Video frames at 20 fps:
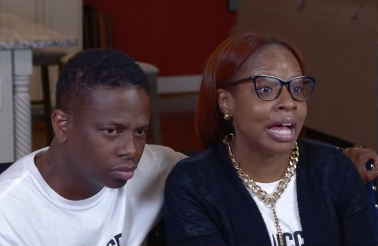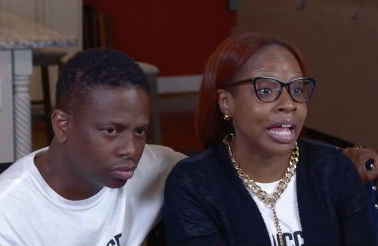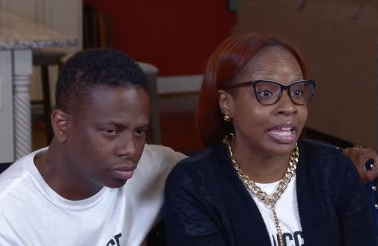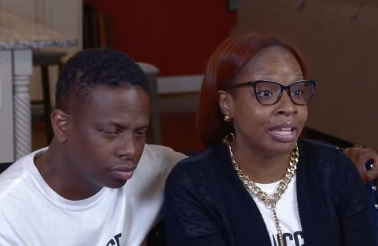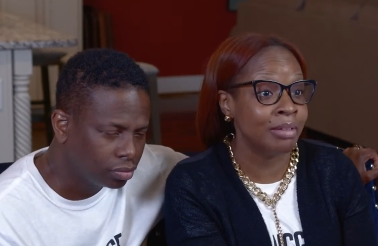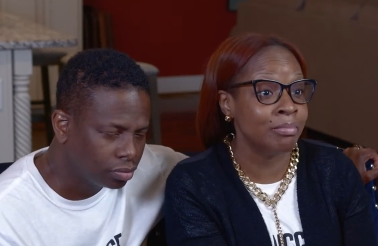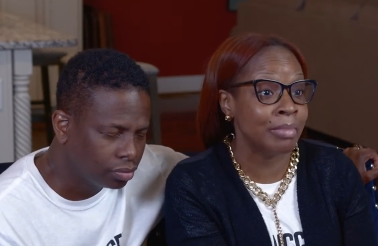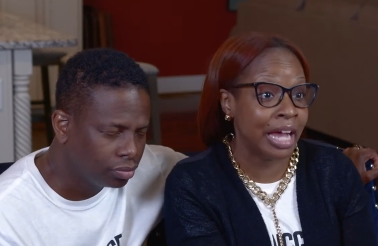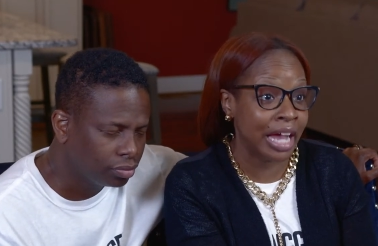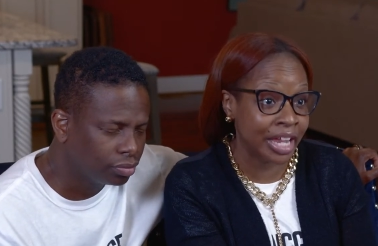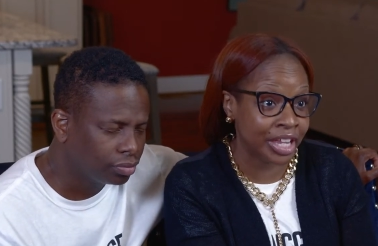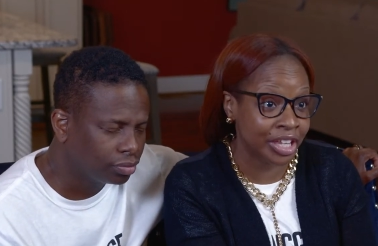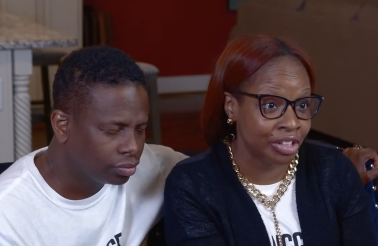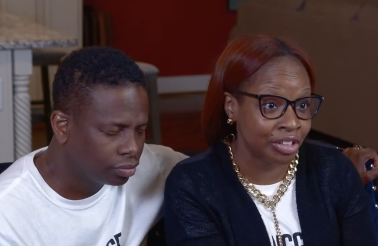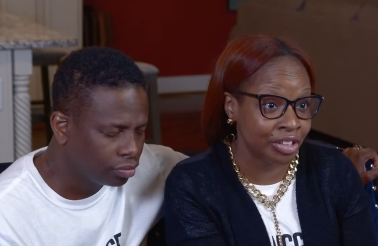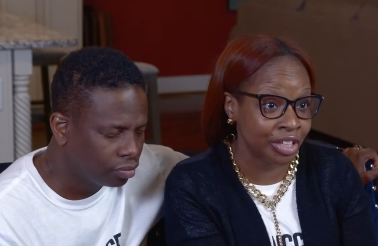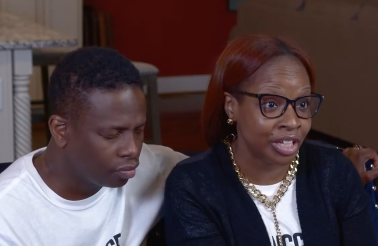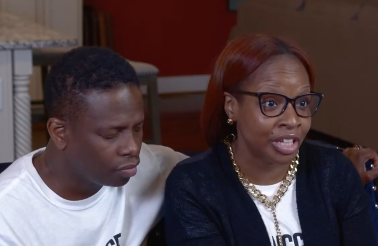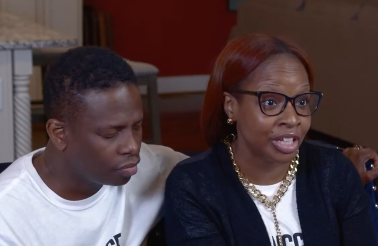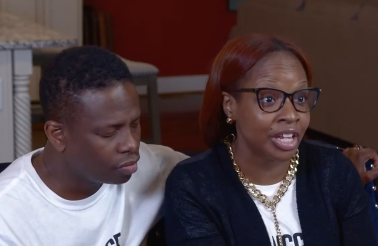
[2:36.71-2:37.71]

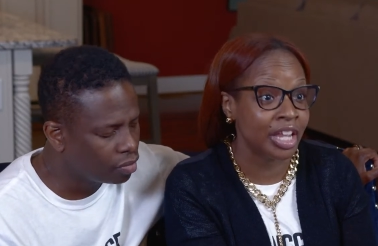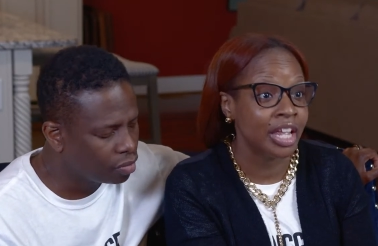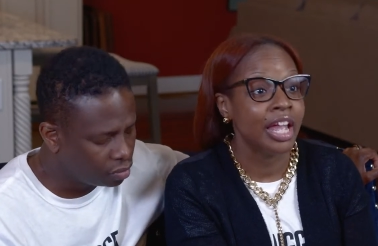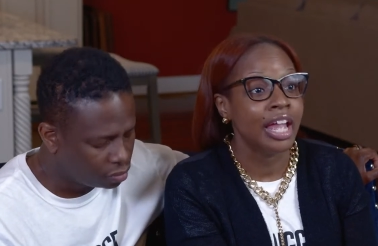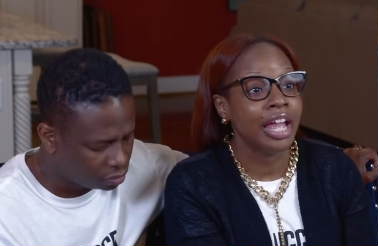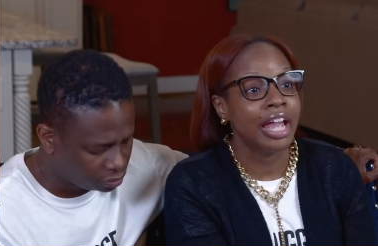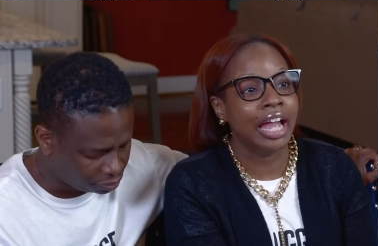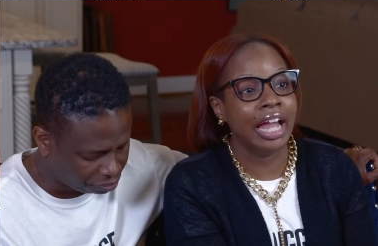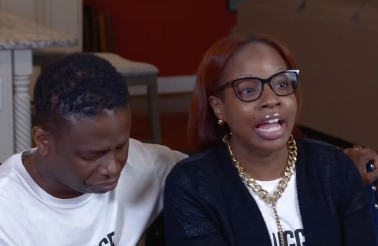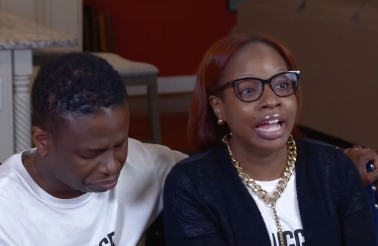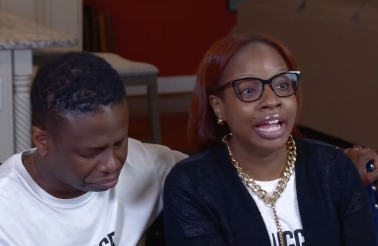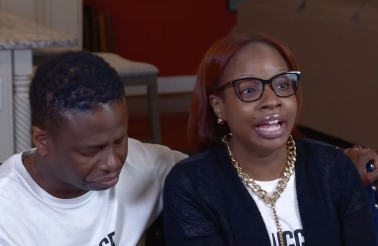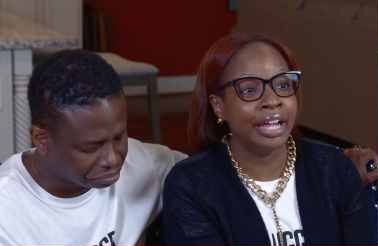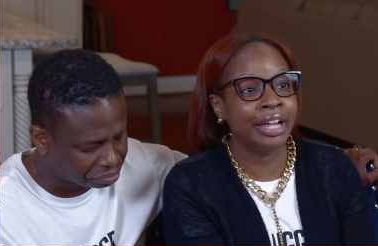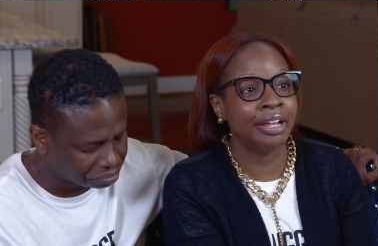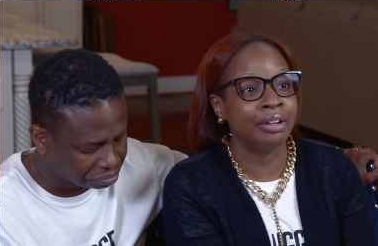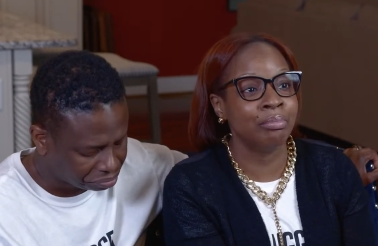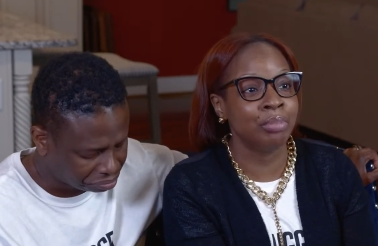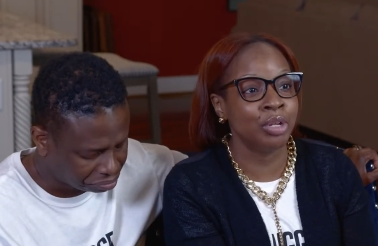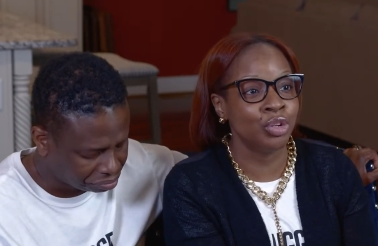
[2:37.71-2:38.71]
Speaker 1: immaculate
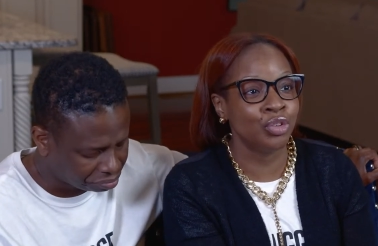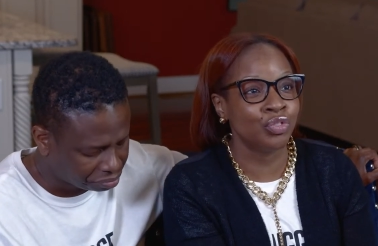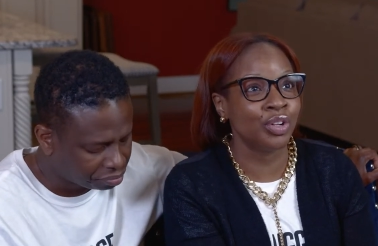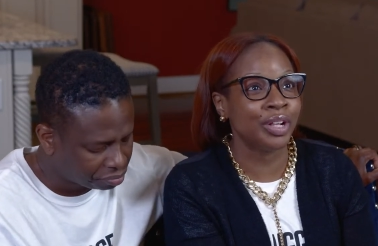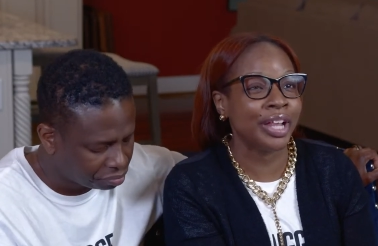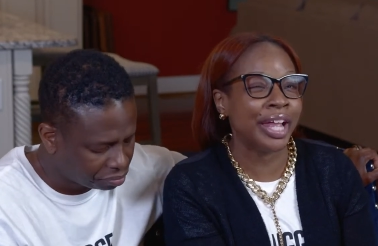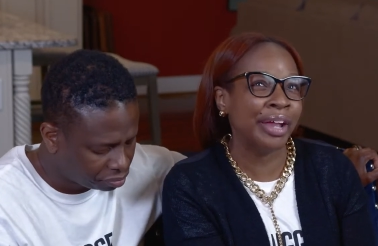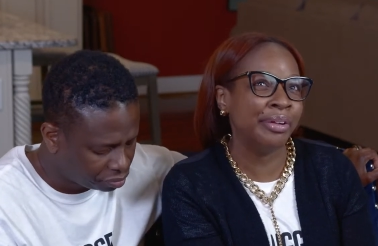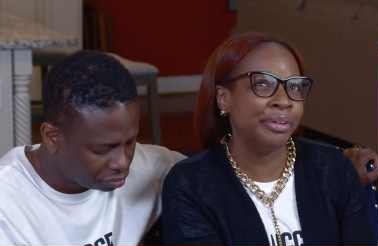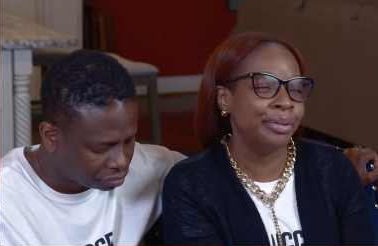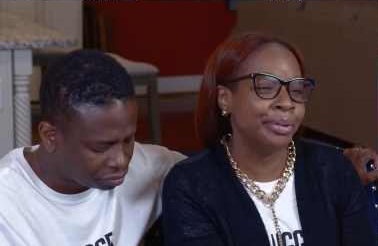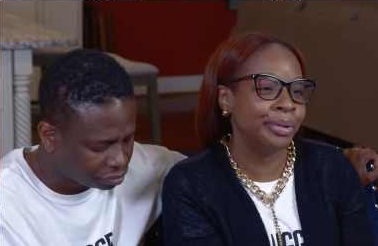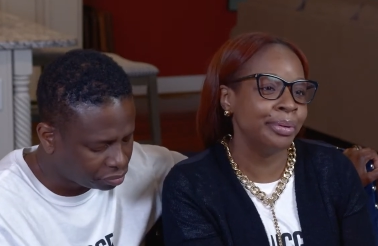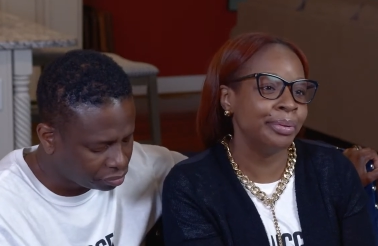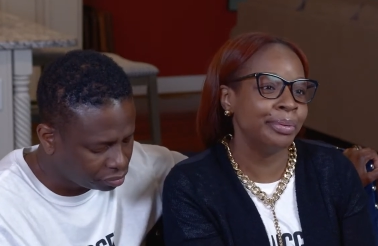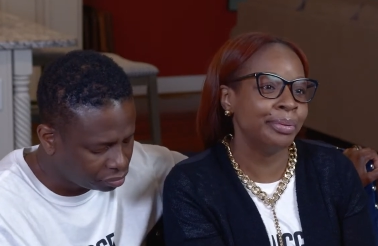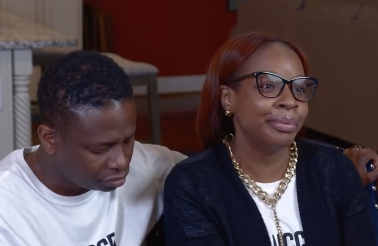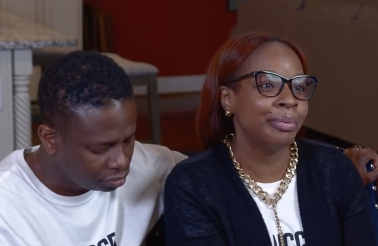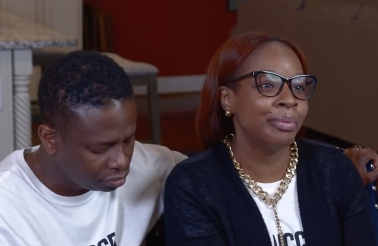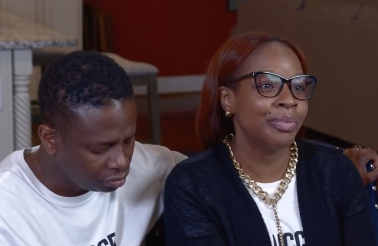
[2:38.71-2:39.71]
and beautiful and
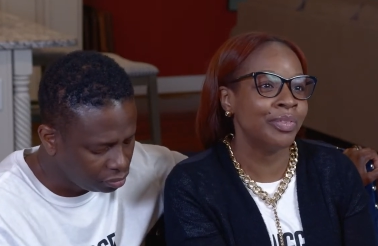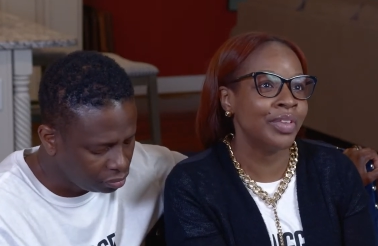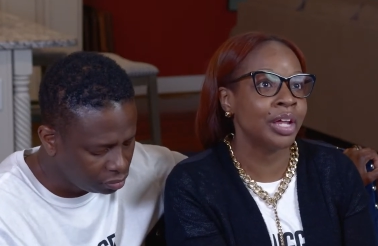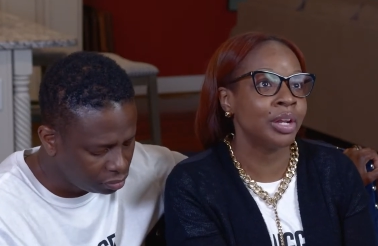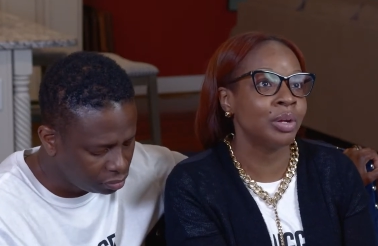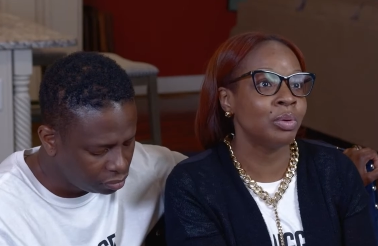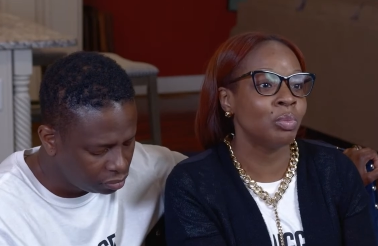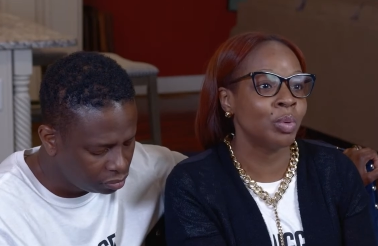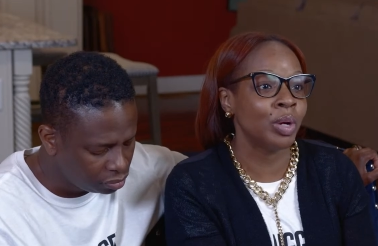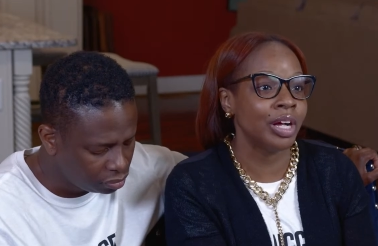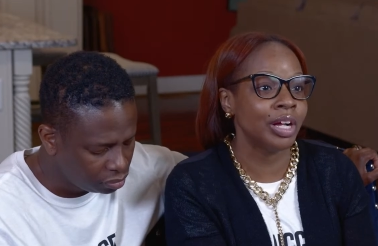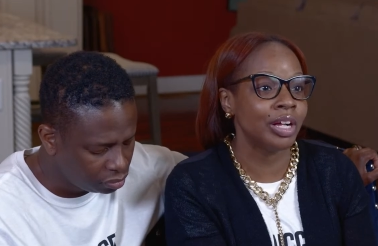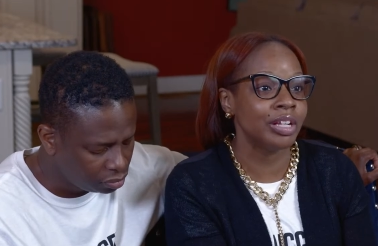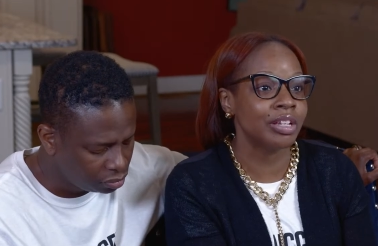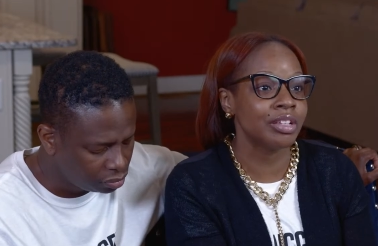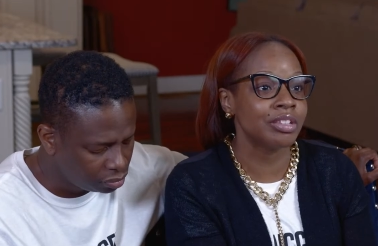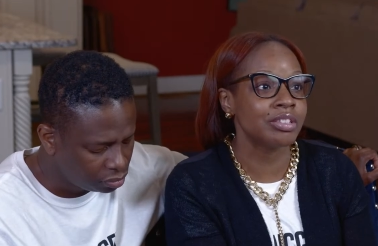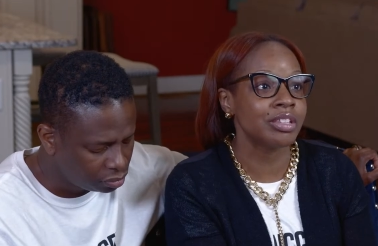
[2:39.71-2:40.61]
new that it was.